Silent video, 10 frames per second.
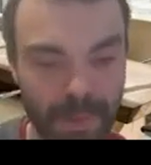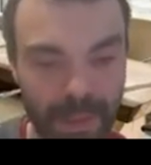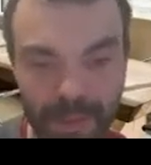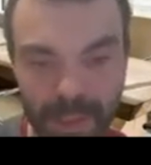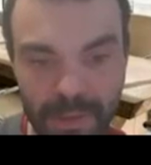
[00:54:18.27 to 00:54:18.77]

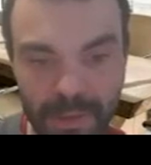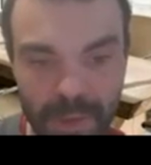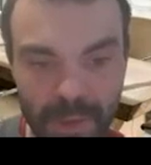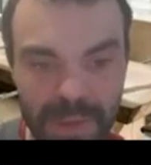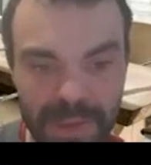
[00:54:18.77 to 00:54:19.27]
And then in the
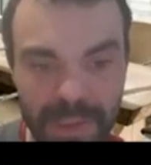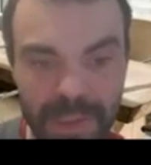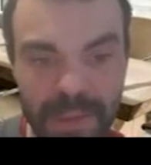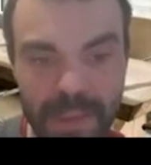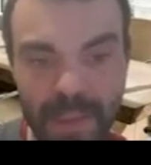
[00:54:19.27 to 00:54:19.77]
initial
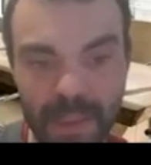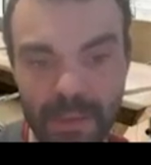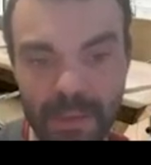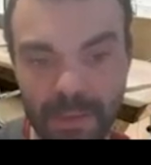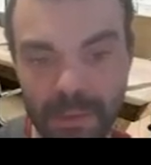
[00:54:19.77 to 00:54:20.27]
state,
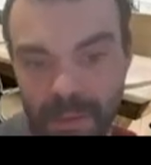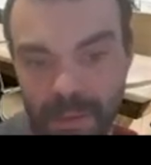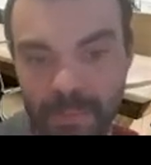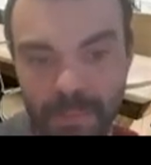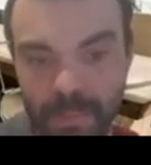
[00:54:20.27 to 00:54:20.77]

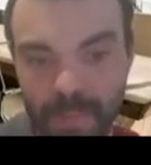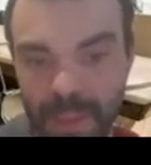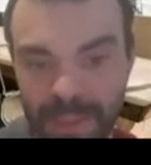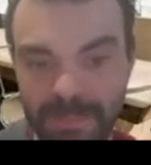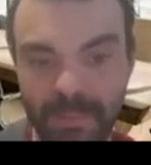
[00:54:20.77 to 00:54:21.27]

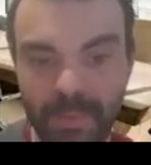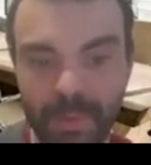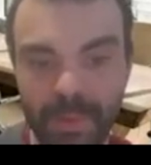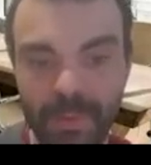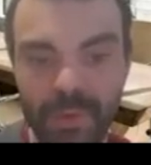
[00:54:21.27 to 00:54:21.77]
well, as
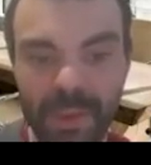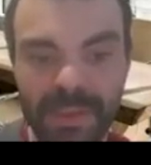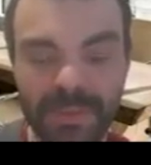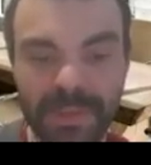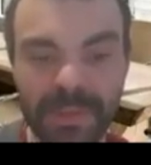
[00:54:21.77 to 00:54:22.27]
before, you
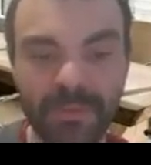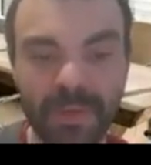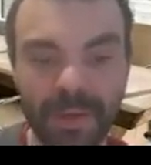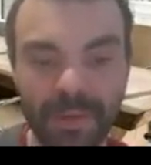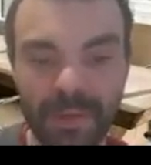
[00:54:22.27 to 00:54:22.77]
just
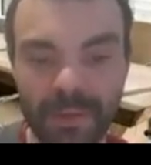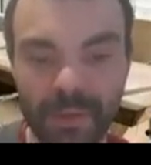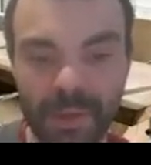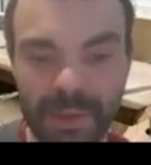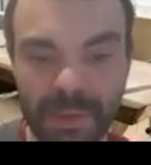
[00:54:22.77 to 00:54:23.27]
specify the
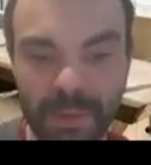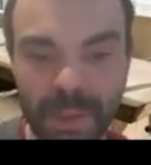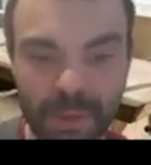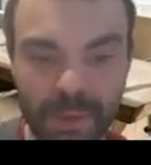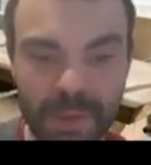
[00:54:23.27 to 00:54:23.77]
initial
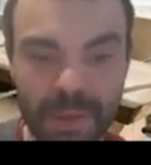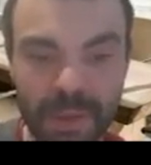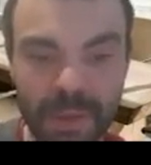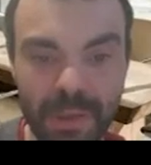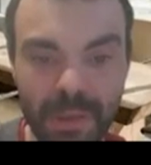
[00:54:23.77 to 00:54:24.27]
situation.
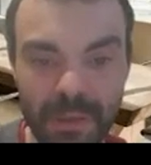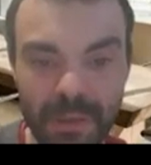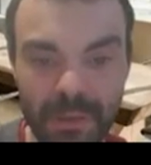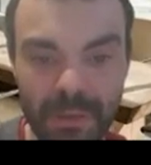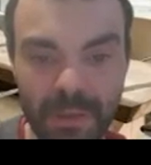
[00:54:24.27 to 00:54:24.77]

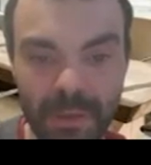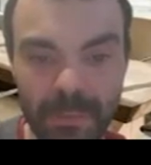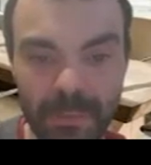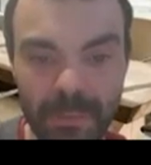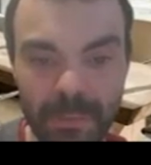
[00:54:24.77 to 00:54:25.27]

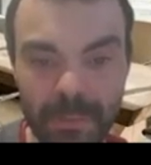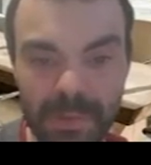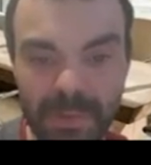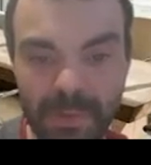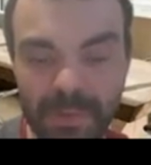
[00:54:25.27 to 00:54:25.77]

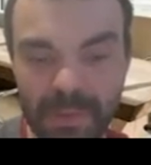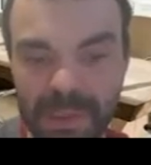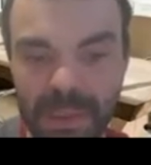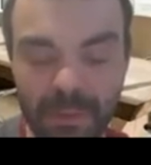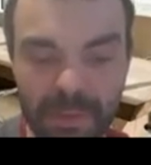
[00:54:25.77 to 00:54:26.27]
So it
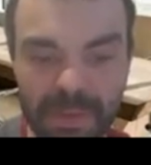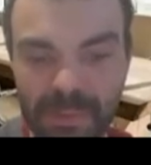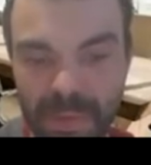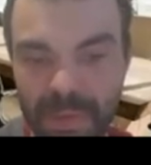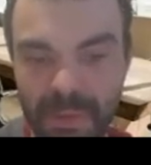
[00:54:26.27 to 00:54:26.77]
still looks
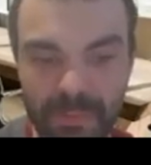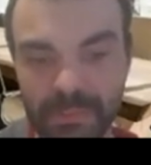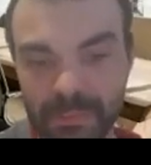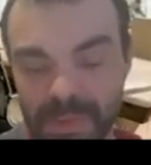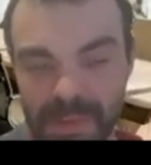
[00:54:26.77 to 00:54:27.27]
very
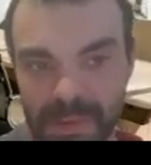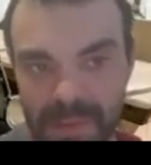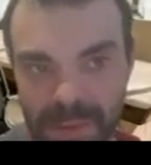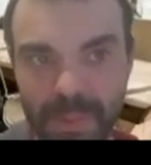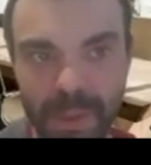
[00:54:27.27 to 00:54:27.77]

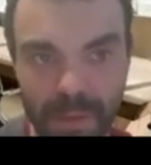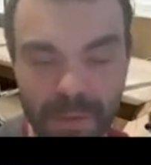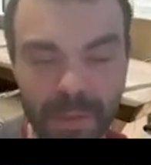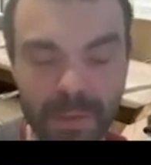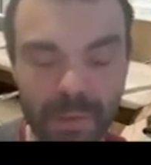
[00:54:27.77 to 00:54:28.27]

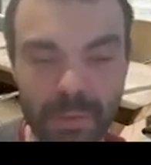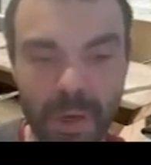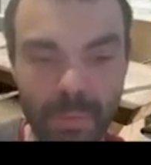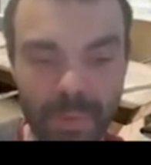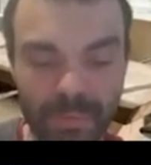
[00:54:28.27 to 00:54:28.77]
similar to
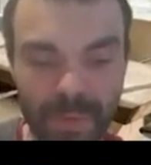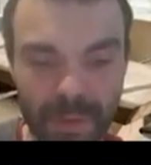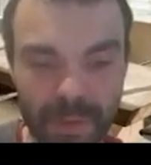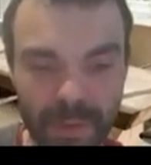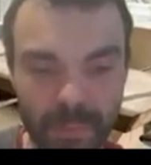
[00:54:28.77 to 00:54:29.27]
how we've
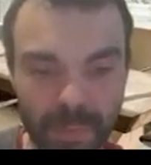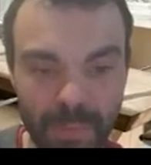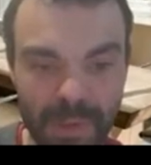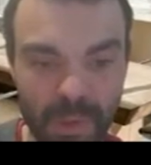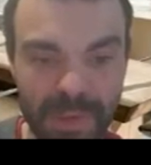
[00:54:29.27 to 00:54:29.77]
done it in the
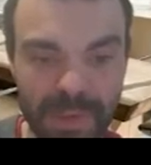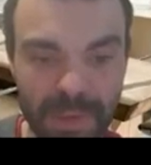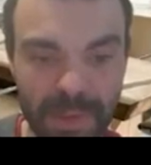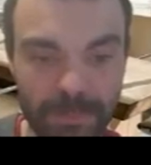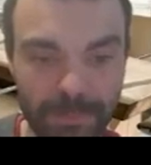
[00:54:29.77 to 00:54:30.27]
propositional
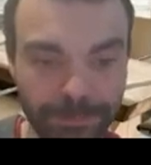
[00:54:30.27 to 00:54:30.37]
setting.